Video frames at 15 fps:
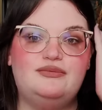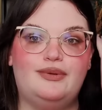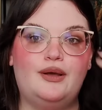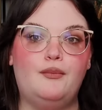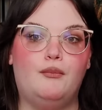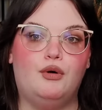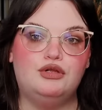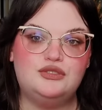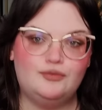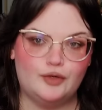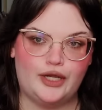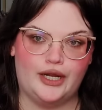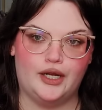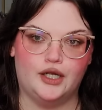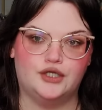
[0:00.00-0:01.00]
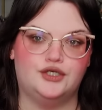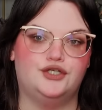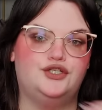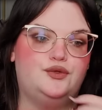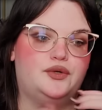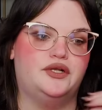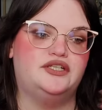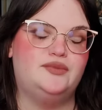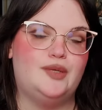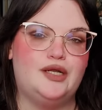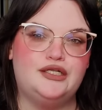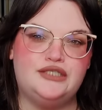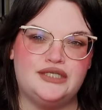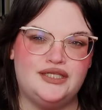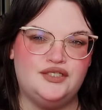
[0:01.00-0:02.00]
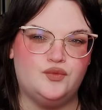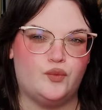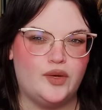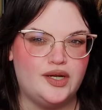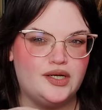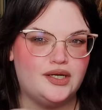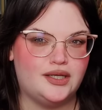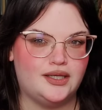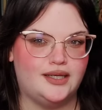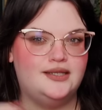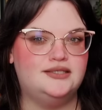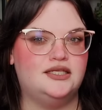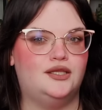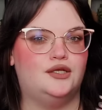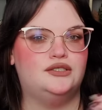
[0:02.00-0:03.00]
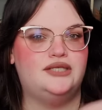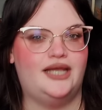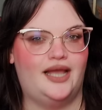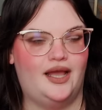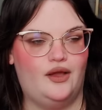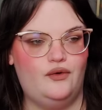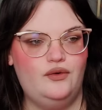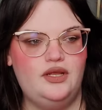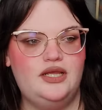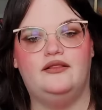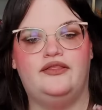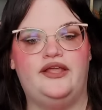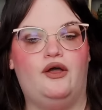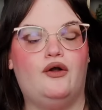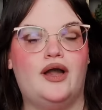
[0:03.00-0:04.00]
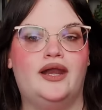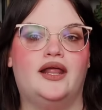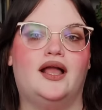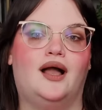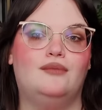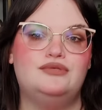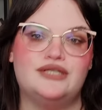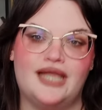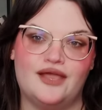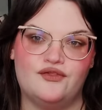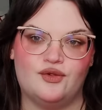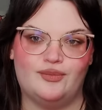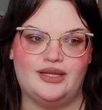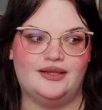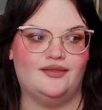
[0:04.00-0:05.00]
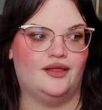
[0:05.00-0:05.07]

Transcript: about multiple characters who are experiencing these weird things in their town. They all kind of come together being